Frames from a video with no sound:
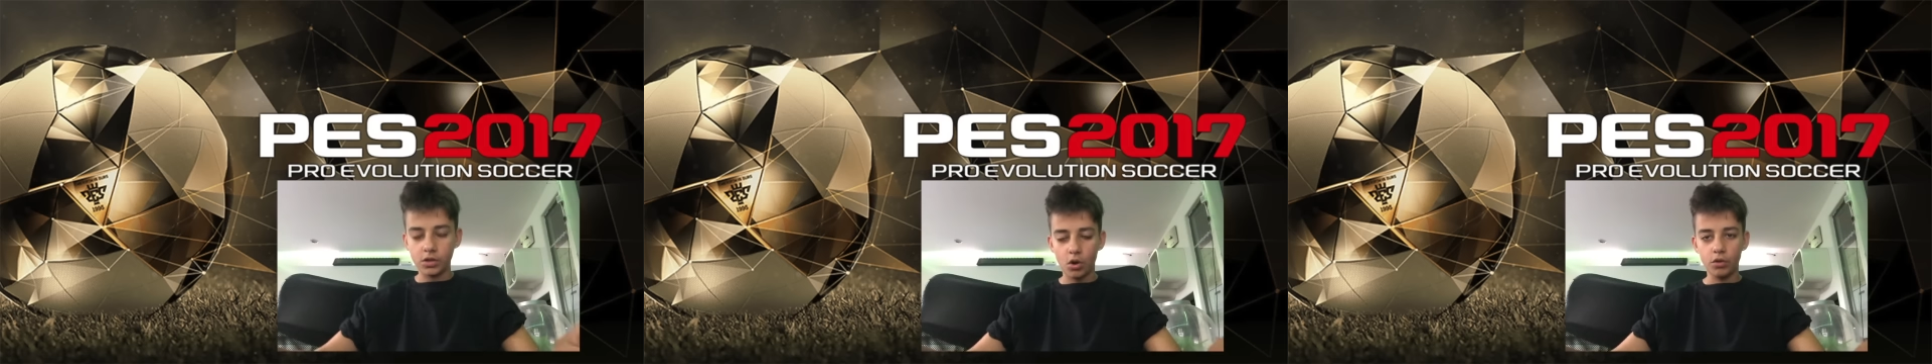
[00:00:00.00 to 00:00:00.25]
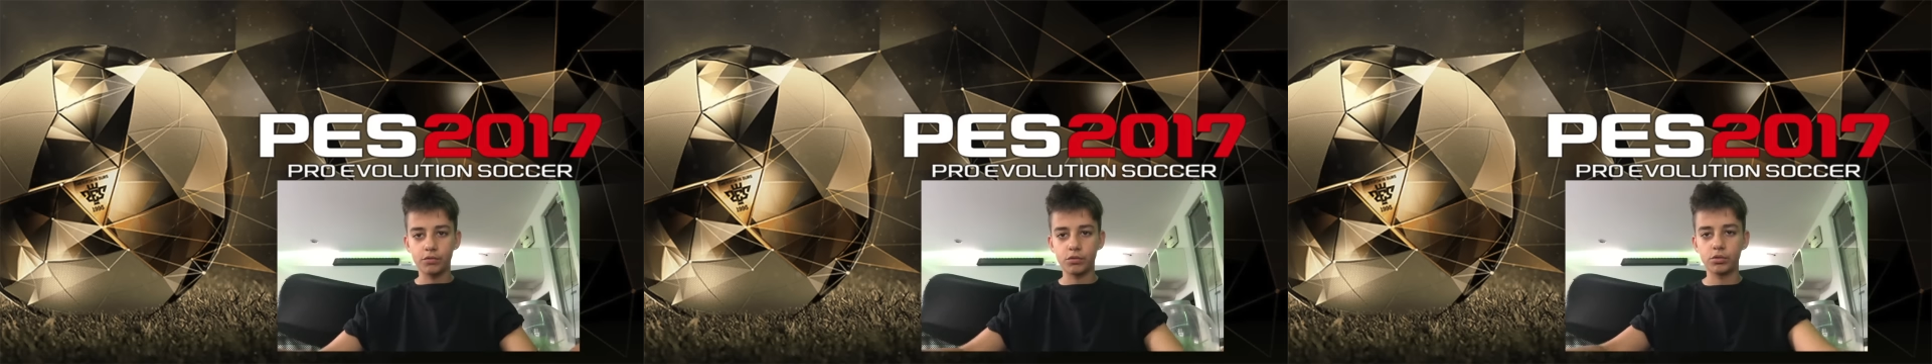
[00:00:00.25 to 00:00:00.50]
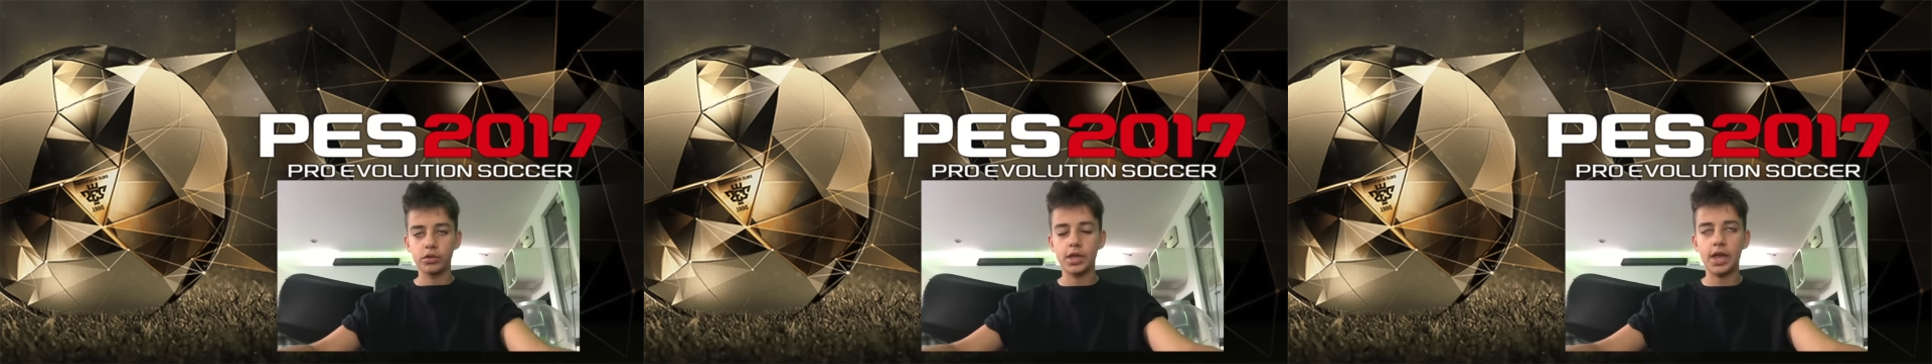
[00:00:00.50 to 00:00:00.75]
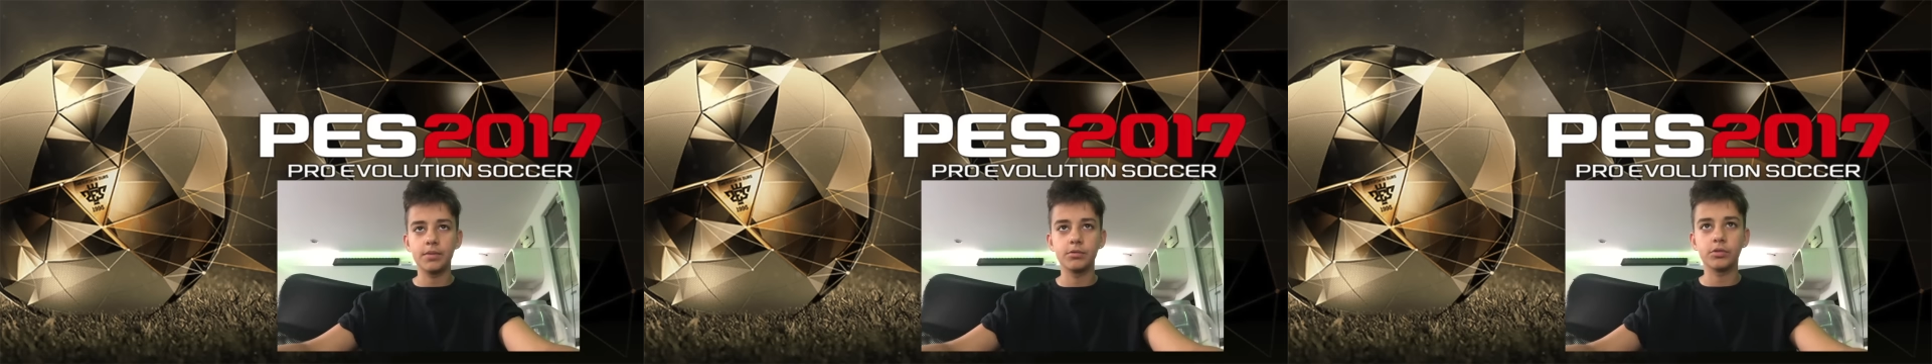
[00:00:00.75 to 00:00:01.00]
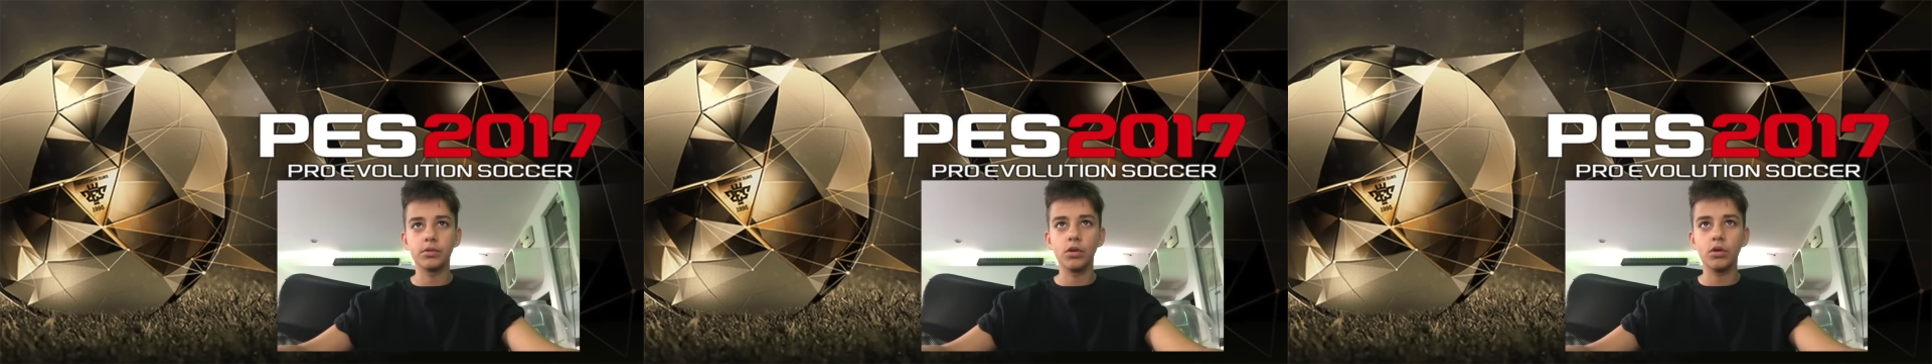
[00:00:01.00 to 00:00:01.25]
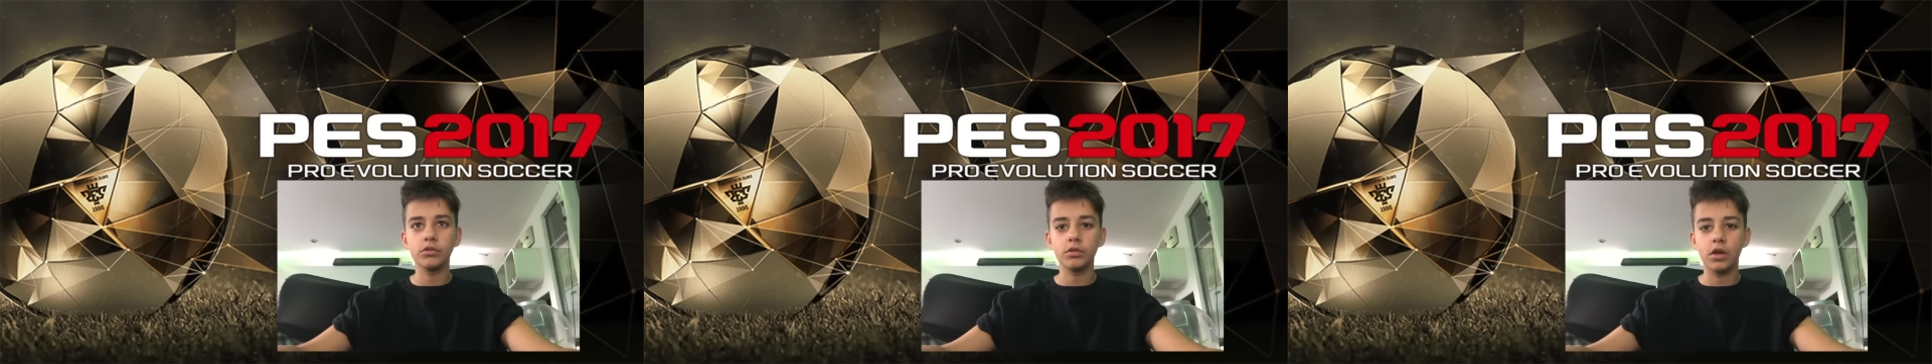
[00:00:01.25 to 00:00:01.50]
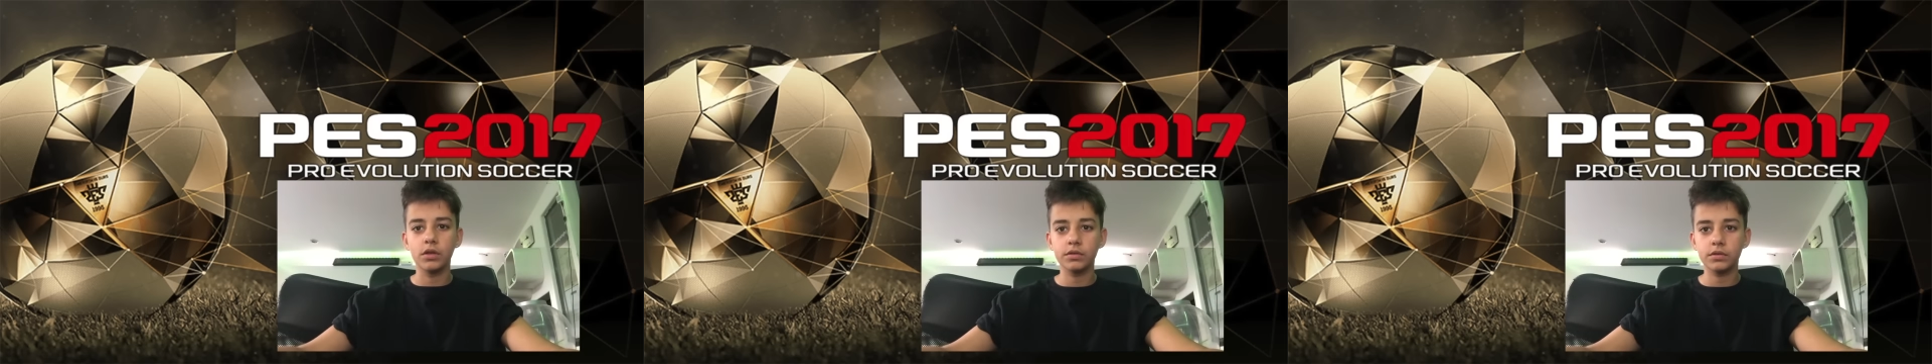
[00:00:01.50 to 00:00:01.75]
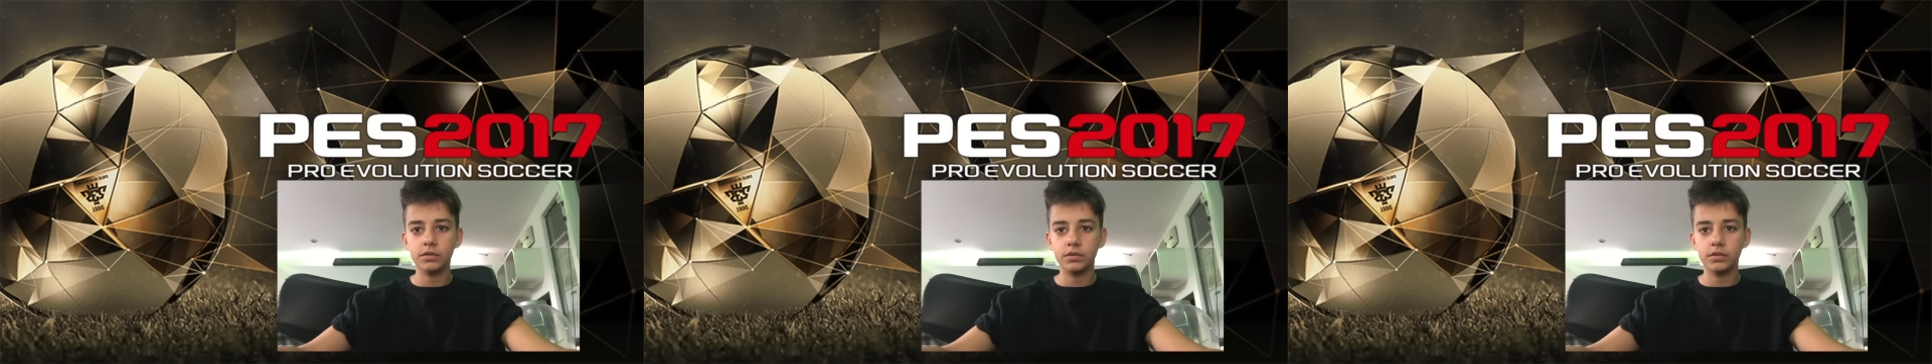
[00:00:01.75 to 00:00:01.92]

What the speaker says: The overall, the games are a lot like